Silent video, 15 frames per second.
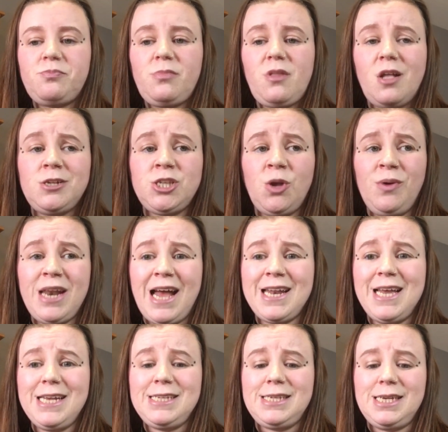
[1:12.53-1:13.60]
So an
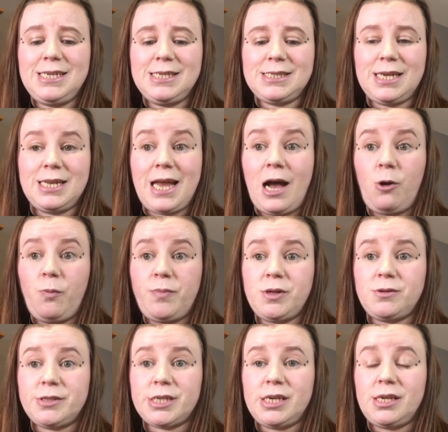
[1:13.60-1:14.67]
annex is an
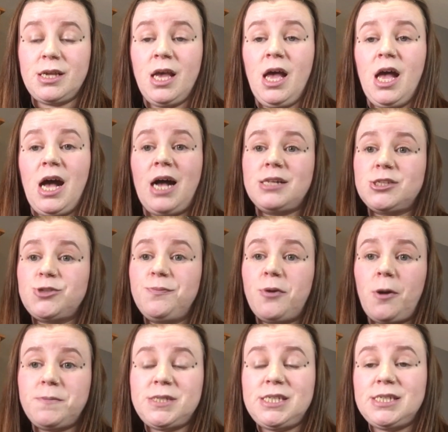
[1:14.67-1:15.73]
outbuilding, and some
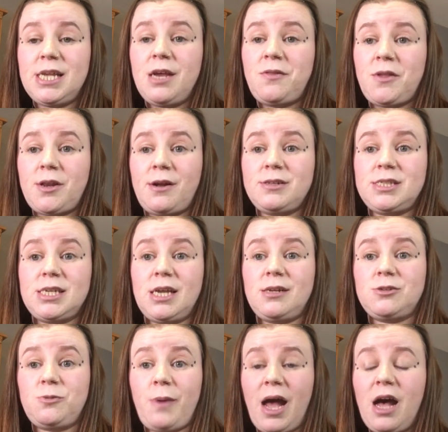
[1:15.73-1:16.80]
properties here in the United
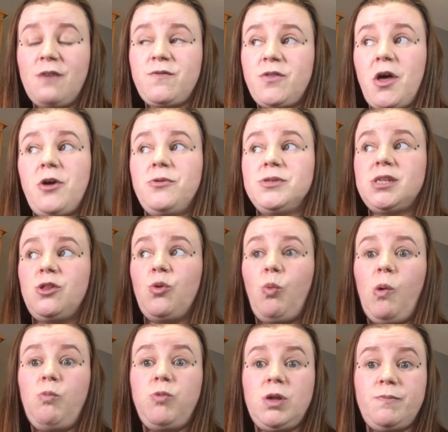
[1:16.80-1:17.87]
Kingdom have those, and the
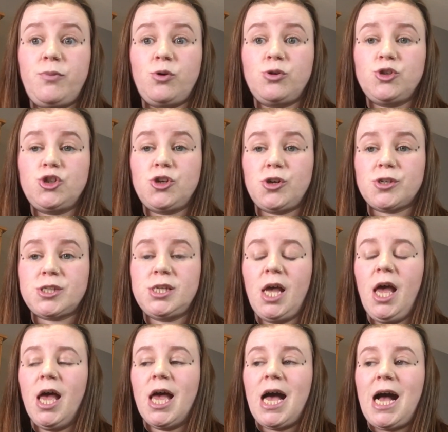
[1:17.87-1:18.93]
one we bought does.
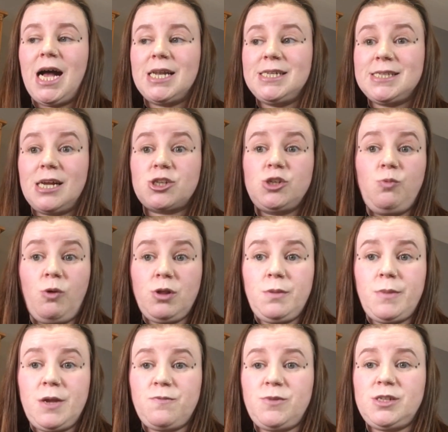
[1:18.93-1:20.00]
And it's actually one of the
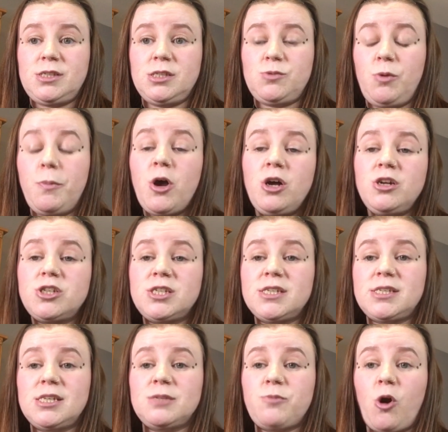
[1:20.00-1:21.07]
main reasons we purchased
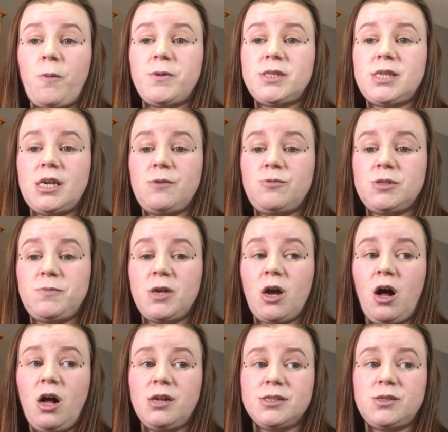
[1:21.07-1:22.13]
this property was
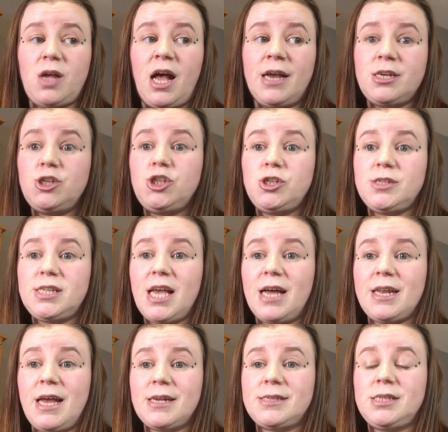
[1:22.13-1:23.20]
because I could use the
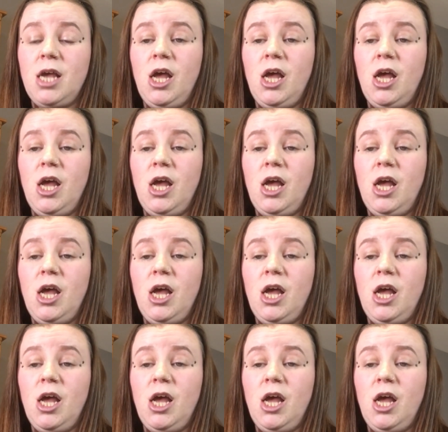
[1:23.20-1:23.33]
annex